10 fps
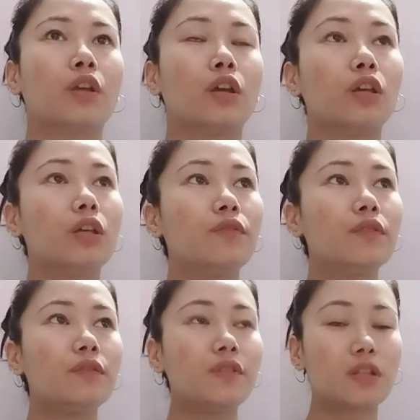Even
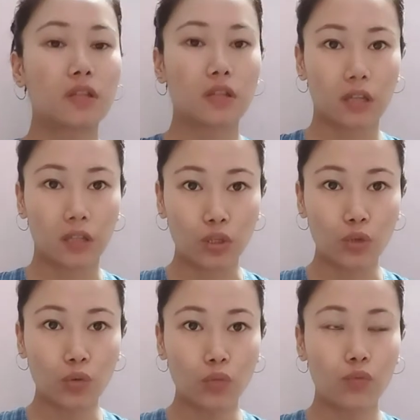if it's in
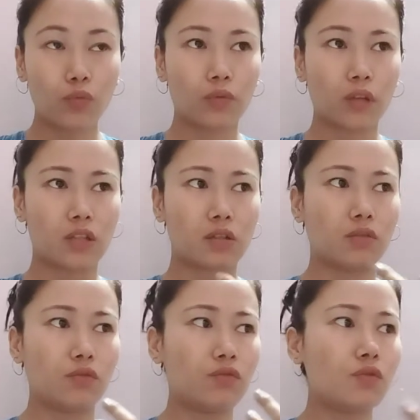you, that
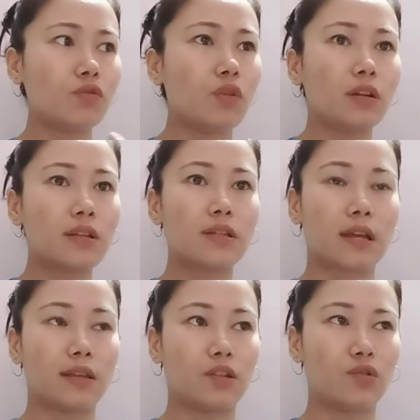you
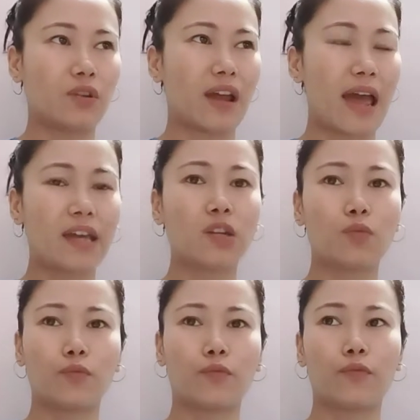understand that you are angry
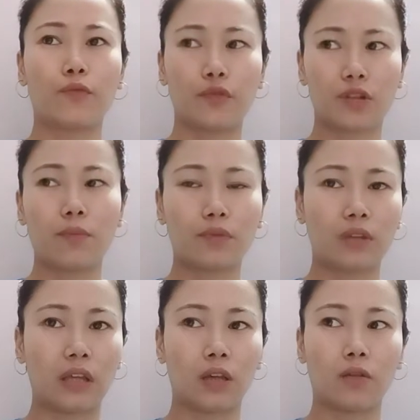for
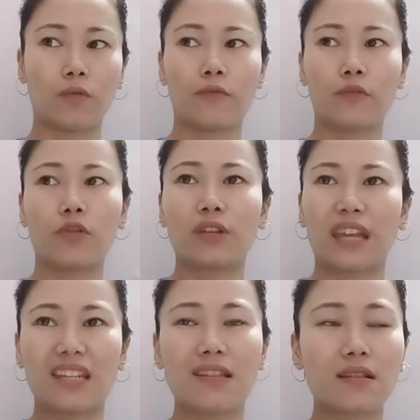something, for not
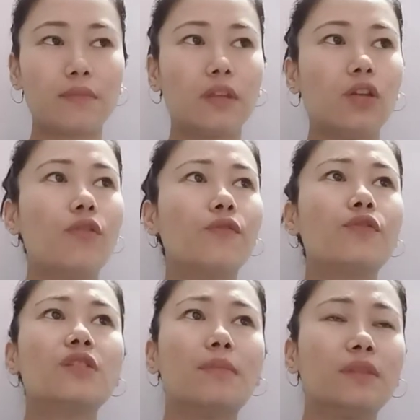getting something, or
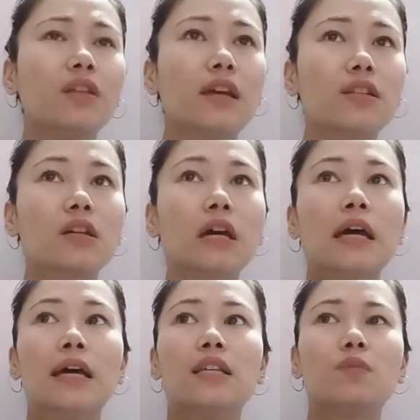for something that
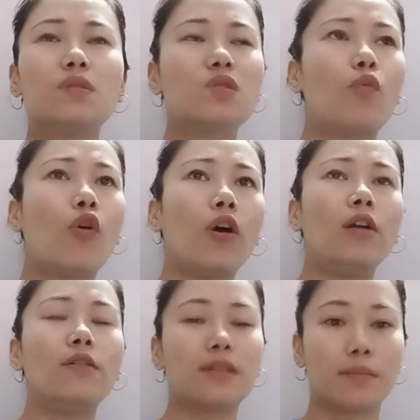has been
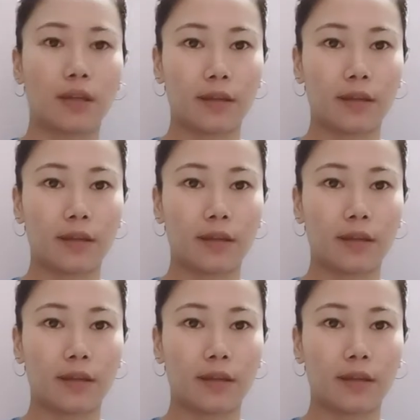spoiled or something.